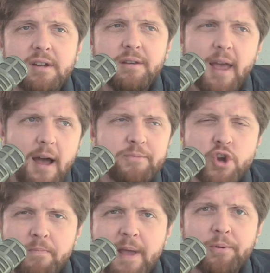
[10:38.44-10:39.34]
Yeah, I'm
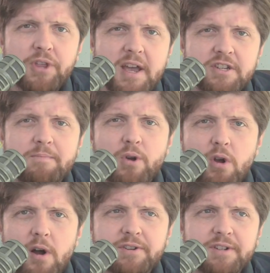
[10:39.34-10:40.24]
sure people take some
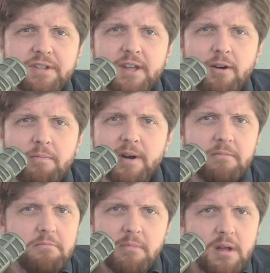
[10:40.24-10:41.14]
precautions still,
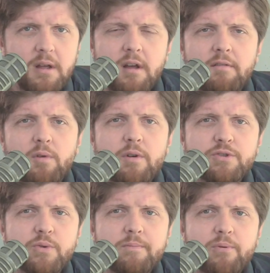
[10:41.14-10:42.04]
but
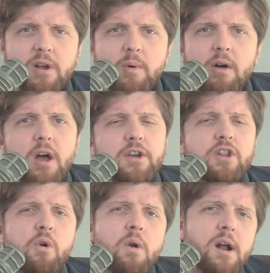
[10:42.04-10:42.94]
Florida's doing pretty well.
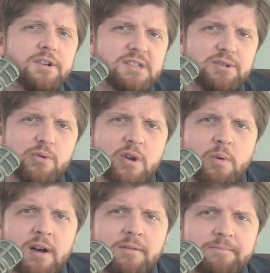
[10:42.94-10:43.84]
You know where else they're doing
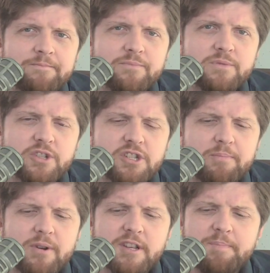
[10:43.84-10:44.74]
well? Just to
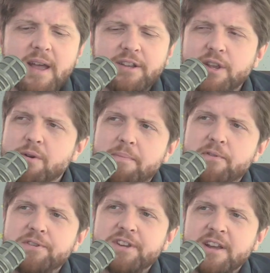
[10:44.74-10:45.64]
bring this back to Europe
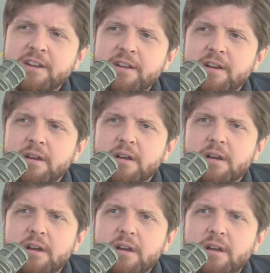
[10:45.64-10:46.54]
for a second.
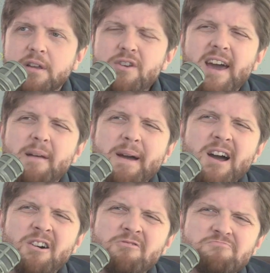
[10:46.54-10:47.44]
You got
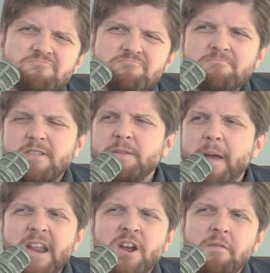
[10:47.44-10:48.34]
about,
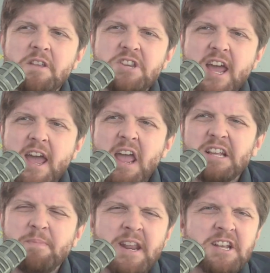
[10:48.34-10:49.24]
depending on the day,
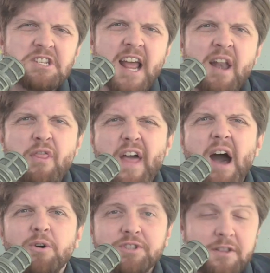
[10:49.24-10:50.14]
as many as
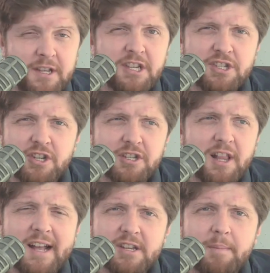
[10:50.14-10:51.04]
10,000. This is just
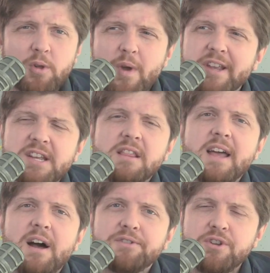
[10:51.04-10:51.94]
the last couple of weeks
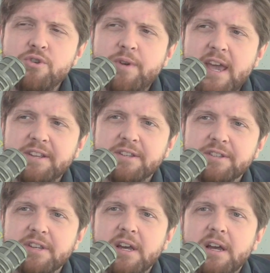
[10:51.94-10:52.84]
10,000 new
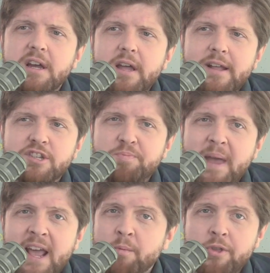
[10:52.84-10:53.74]
cases in
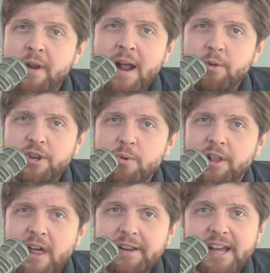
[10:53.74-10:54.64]
Spain, where they're not really
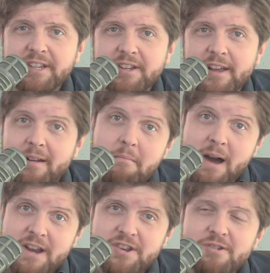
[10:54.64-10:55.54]
doing a lot of testing,
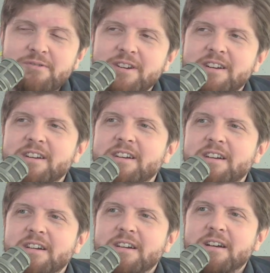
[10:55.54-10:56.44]
mind you
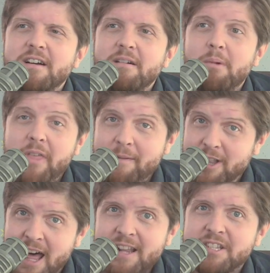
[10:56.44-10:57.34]
but they have a
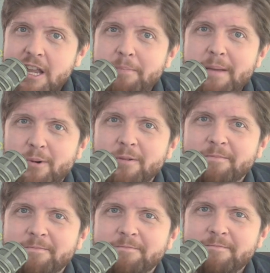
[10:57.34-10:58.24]
lot of sick people,
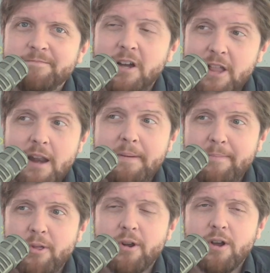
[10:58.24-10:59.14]
a lot of
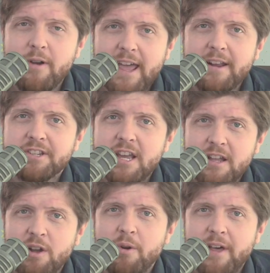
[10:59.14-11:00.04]
people that are go- getting
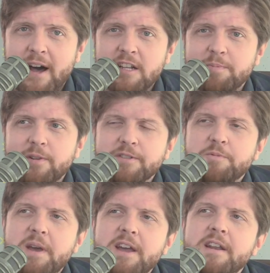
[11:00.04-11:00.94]
sick and going to the hospital in
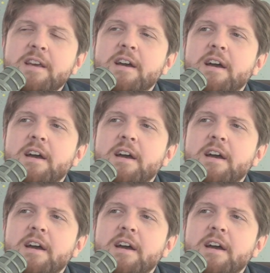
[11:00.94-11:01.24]
Spain.